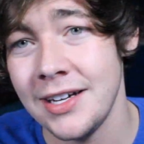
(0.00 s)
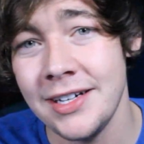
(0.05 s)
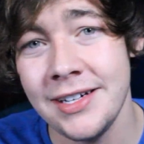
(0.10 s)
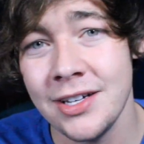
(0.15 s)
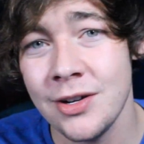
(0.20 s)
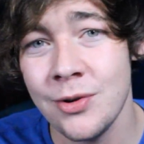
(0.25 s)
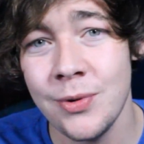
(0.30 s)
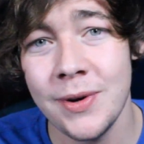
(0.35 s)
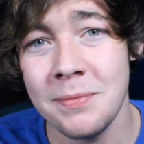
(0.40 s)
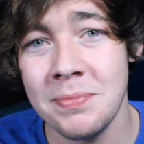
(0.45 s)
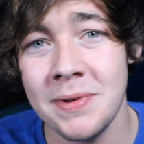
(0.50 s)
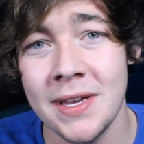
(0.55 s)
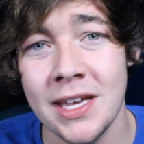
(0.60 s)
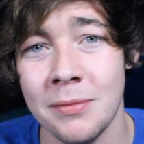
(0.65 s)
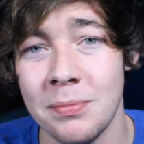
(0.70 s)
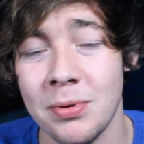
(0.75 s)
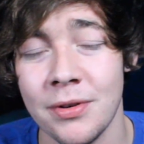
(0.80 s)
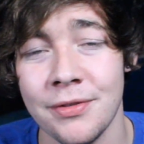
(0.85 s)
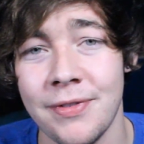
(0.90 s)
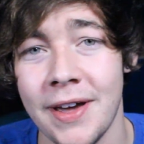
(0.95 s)
I need to quit
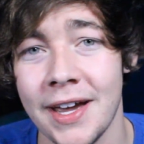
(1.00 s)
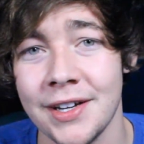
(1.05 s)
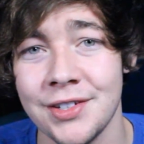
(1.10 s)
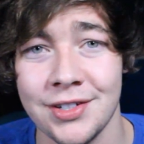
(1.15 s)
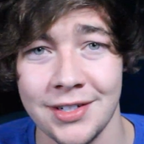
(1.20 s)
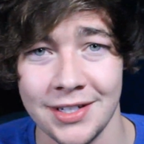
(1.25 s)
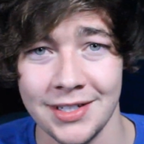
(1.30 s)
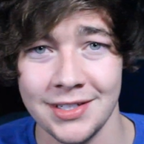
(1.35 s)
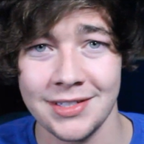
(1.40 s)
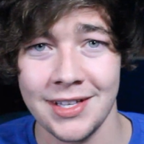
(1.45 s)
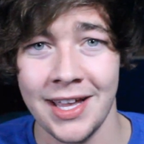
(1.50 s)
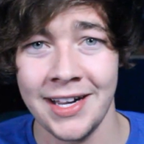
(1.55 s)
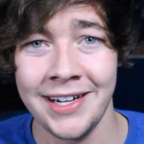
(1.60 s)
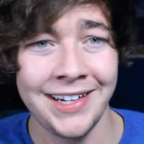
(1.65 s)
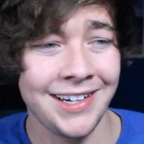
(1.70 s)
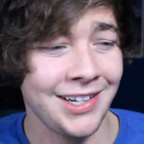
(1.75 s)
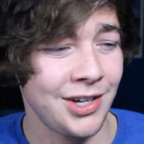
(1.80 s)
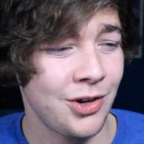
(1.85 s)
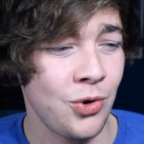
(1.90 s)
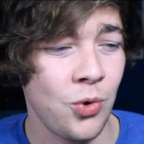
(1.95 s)
being a perfectionist. I
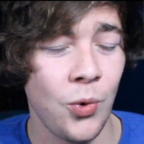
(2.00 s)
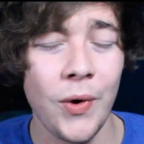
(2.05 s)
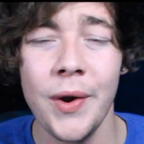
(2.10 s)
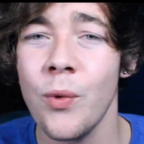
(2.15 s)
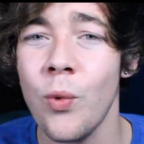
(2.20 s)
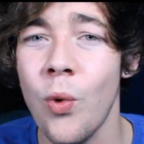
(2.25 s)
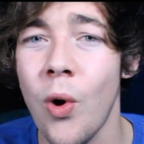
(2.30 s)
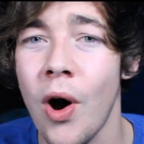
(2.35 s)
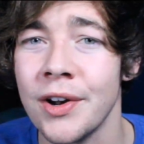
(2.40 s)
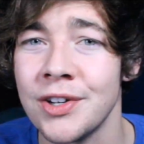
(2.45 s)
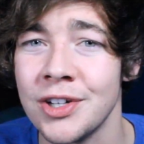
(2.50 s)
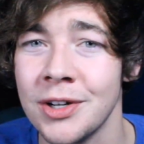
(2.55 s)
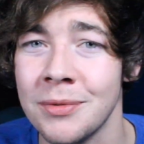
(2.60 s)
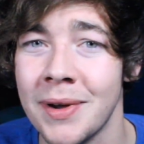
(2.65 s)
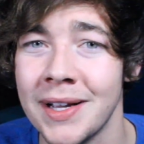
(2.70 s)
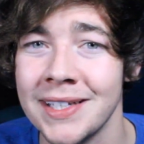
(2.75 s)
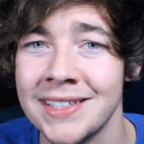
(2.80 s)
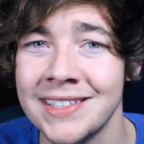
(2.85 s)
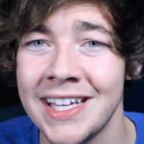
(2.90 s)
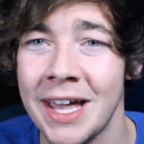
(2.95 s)
need to quit
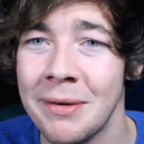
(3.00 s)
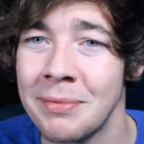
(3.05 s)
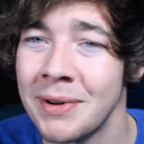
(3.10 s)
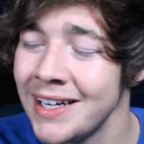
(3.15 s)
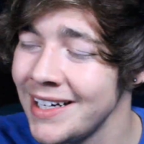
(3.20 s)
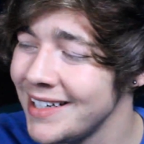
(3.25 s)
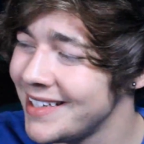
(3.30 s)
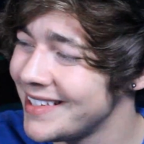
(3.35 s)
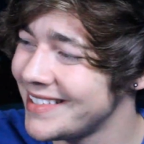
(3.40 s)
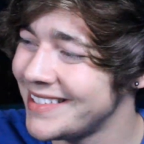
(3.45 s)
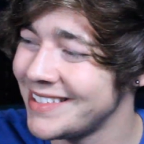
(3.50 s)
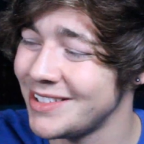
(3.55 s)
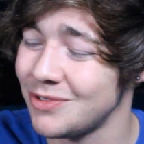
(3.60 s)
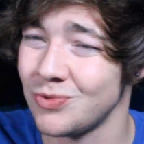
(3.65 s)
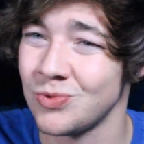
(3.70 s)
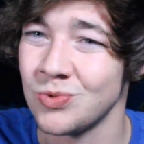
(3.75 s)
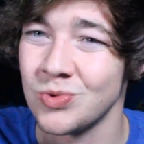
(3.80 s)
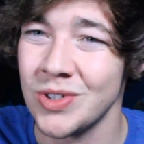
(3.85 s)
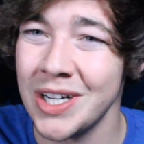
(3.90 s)
watching my step, and I need to just